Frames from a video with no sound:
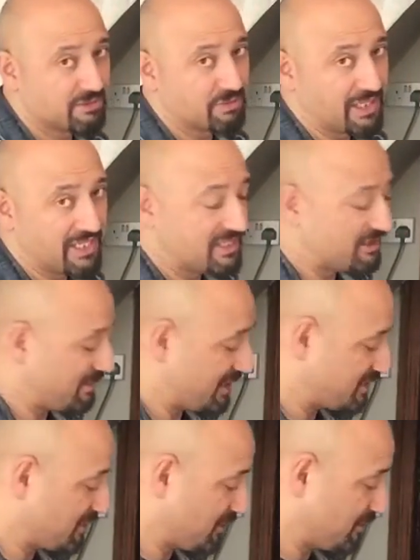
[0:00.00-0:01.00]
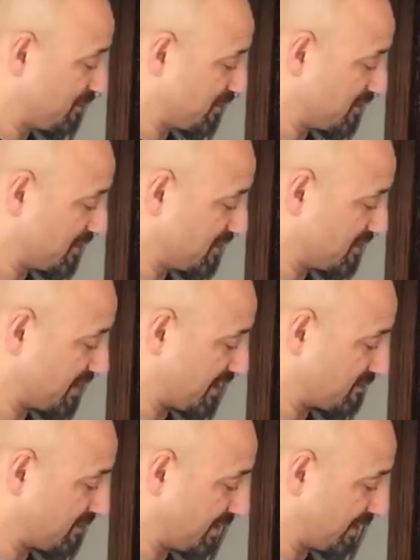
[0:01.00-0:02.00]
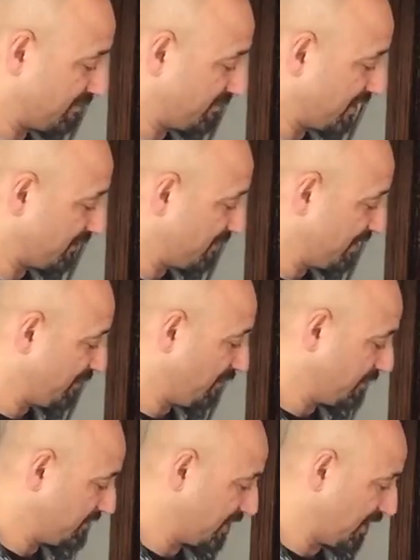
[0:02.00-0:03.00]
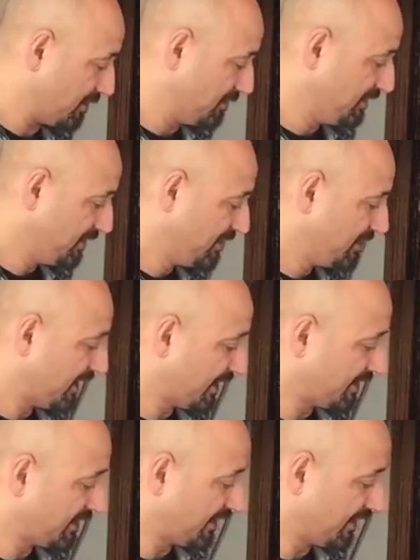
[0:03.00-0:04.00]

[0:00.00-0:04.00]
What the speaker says: pleases me so much, because that's where I really want to go. And